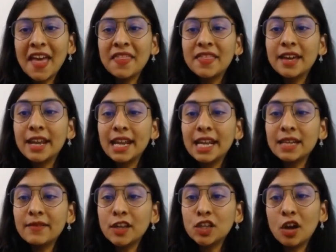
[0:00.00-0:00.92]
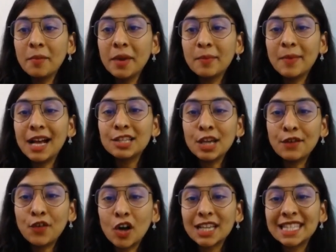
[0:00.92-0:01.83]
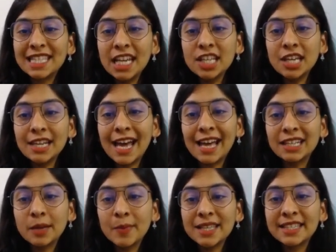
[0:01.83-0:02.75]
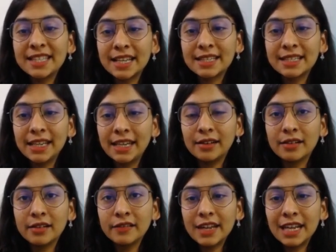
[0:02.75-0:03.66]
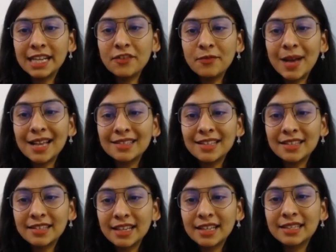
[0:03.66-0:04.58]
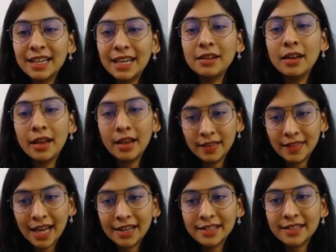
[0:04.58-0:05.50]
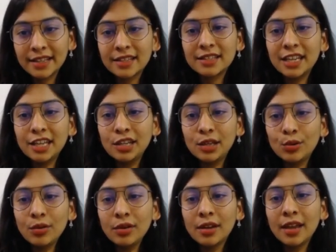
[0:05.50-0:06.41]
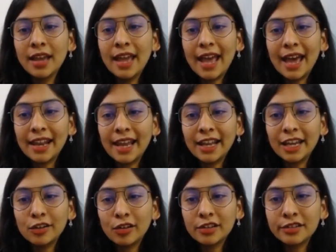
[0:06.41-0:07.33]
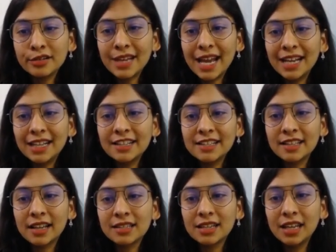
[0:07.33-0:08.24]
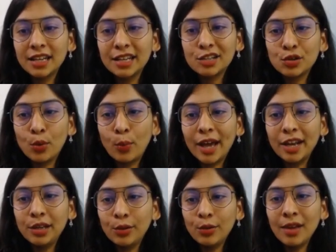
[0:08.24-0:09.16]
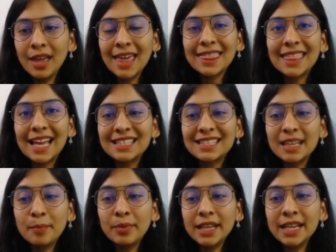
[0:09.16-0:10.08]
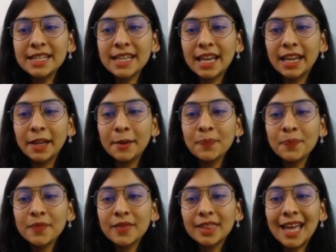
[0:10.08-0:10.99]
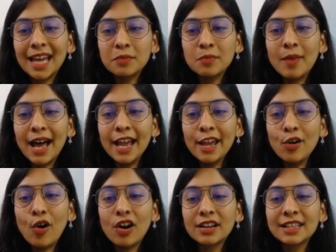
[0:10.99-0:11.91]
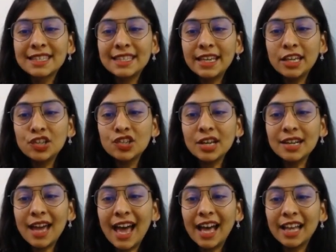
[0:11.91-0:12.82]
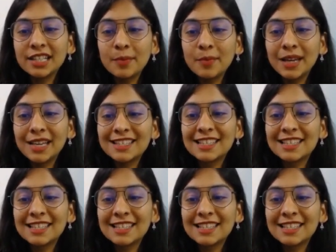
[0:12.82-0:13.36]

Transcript: The relative atomic mass of oxygen atom is 16. Relative mass is 16, that is 16U. And I can also write it 16 into 1U. That's simply telling that my oxygen atom is